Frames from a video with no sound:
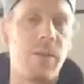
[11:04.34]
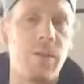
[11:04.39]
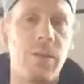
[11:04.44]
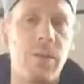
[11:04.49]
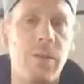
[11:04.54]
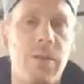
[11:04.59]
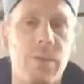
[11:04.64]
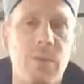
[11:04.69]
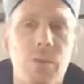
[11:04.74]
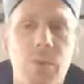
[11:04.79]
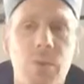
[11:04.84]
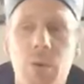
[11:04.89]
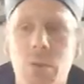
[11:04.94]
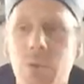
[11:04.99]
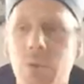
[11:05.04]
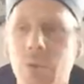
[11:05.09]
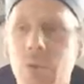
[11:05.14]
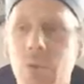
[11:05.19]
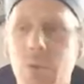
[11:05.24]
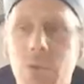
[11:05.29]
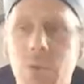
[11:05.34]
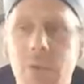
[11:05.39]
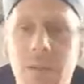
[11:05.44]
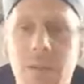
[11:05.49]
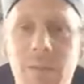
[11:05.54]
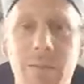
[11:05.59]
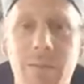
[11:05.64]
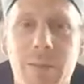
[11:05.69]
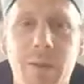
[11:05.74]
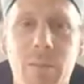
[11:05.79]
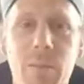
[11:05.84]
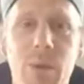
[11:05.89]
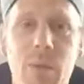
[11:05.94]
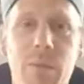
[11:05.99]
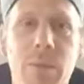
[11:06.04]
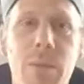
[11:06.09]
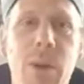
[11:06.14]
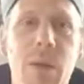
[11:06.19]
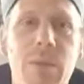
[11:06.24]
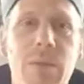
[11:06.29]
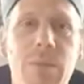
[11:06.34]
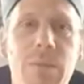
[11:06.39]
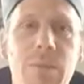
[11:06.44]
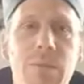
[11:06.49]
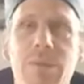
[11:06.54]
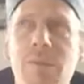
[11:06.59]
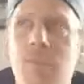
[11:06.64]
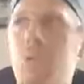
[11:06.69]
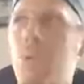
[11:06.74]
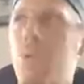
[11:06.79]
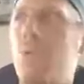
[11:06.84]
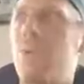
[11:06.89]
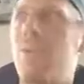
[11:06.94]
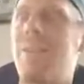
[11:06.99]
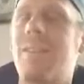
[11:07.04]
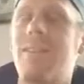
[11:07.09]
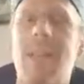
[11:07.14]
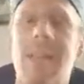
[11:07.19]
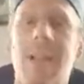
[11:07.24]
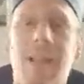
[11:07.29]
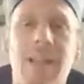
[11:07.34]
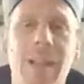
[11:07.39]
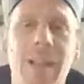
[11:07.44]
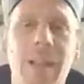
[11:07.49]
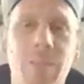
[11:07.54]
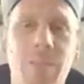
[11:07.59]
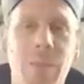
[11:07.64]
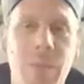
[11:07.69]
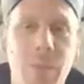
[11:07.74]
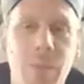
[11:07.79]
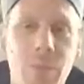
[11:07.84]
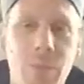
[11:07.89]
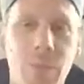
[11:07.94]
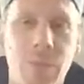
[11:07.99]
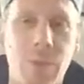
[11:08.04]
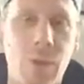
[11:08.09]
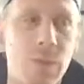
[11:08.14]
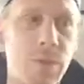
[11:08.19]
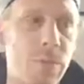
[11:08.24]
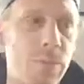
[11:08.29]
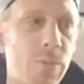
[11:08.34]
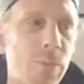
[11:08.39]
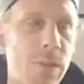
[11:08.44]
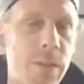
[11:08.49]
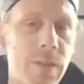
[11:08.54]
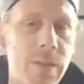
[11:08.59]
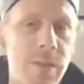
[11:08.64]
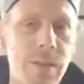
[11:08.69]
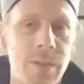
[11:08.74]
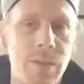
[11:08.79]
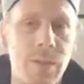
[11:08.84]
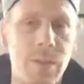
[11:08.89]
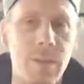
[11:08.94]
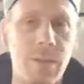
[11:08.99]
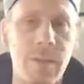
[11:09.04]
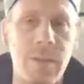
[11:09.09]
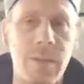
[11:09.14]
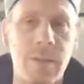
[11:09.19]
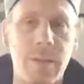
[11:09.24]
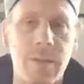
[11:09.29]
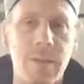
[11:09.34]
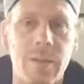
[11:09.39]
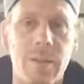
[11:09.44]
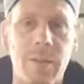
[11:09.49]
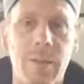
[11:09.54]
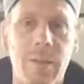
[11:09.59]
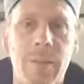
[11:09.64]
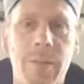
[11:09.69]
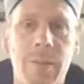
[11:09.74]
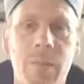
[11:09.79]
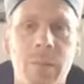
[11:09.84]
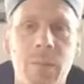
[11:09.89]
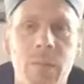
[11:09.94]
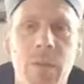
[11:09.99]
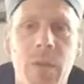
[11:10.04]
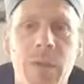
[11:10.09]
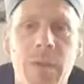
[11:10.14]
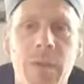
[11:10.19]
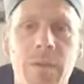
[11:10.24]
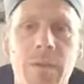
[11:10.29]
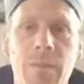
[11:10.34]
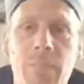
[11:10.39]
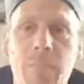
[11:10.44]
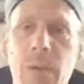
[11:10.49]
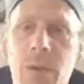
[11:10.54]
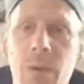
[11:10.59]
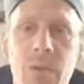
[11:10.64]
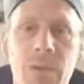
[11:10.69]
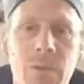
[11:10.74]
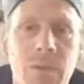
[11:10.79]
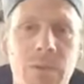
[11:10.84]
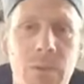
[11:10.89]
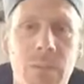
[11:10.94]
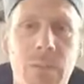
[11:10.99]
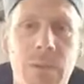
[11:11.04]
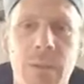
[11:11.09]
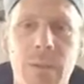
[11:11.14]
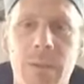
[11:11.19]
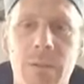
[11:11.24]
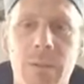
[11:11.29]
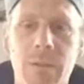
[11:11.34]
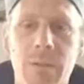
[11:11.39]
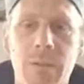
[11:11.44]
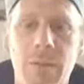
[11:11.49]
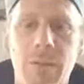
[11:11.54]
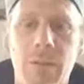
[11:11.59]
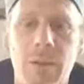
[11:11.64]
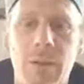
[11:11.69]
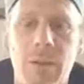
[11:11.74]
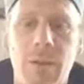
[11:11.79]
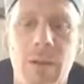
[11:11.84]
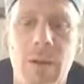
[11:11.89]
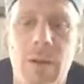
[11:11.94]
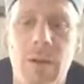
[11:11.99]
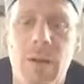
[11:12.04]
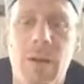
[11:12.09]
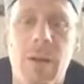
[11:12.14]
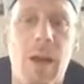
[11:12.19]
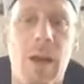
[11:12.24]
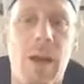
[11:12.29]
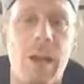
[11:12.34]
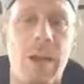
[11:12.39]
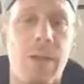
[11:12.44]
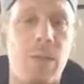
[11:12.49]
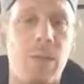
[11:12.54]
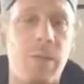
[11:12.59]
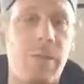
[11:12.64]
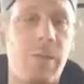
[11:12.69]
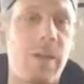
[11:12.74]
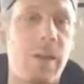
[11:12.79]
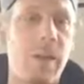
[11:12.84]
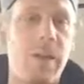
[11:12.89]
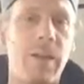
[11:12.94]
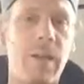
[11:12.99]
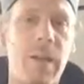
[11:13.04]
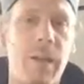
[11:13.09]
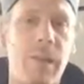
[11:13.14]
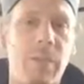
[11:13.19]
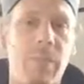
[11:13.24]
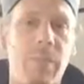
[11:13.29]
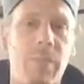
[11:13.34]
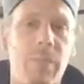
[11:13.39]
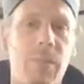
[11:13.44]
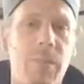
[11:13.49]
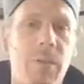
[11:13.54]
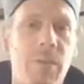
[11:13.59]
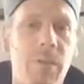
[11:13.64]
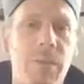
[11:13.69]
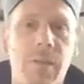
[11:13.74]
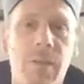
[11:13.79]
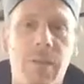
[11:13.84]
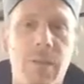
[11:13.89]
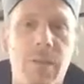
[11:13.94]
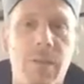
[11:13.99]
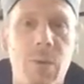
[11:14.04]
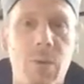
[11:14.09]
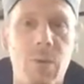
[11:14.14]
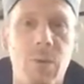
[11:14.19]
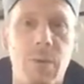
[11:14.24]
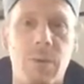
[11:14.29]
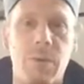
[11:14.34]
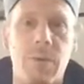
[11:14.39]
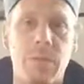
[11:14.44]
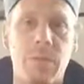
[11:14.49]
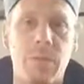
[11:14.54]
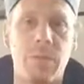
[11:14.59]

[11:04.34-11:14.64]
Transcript: or if you don't know nothing about Taoism, don't tell anybody you're a Taoist priest. That's ridiculous. And this is my honest opinion. So I don't say names because they know it.